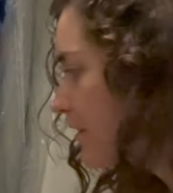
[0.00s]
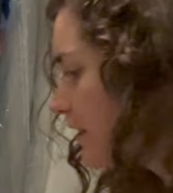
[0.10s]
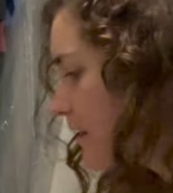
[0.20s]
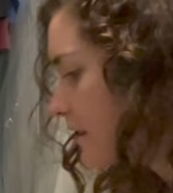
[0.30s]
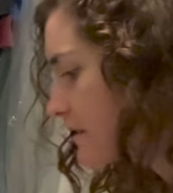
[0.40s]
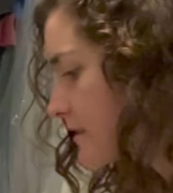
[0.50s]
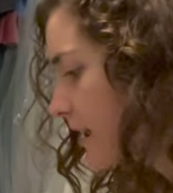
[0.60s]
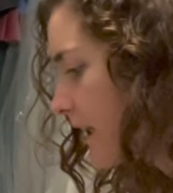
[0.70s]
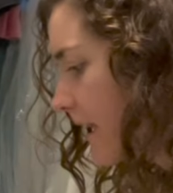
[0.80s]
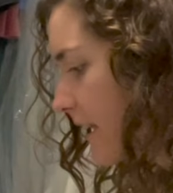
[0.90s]
these that
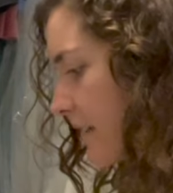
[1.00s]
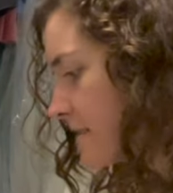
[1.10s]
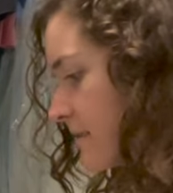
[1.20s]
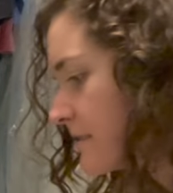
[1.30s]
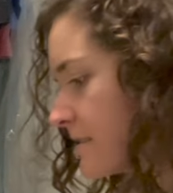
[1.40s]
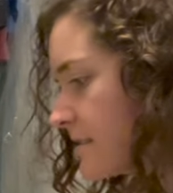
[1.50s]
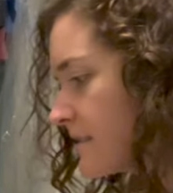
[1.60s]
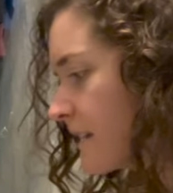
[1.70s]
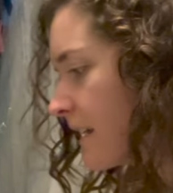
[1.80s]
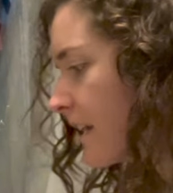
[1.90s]
I
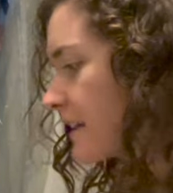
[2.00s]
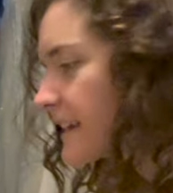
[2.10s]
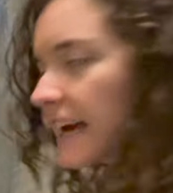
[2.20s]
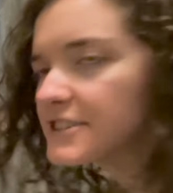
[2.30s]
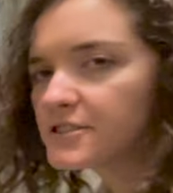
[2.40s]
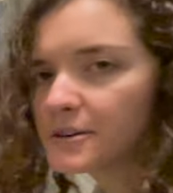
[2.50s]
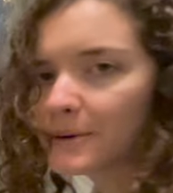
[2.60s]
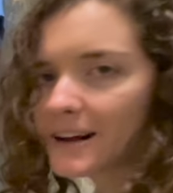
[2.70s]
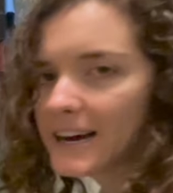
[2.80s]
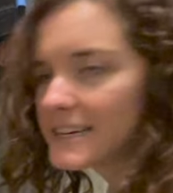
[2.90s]
occasionally
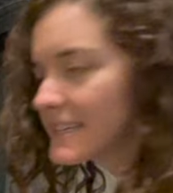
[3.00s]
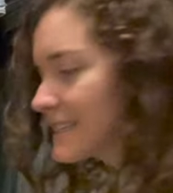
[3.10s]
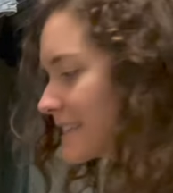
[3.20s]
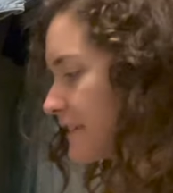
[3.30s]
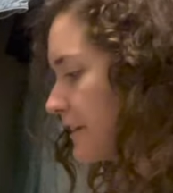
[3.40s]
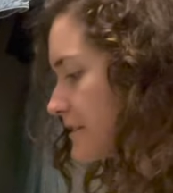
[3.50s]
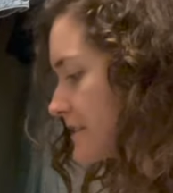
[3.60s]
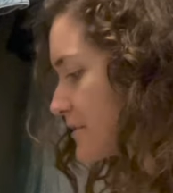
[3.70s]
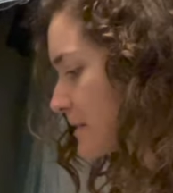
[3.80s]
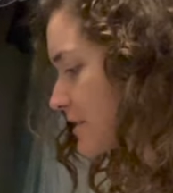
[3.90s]
wear. I need to see if I'll
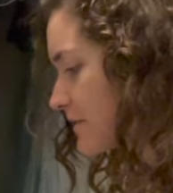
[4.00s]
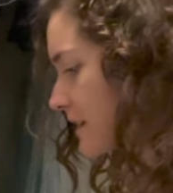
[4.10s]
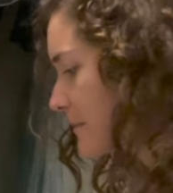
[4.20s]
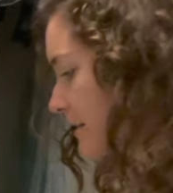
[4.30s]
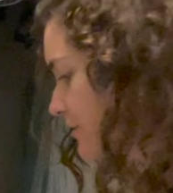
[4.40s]
still reach for them, if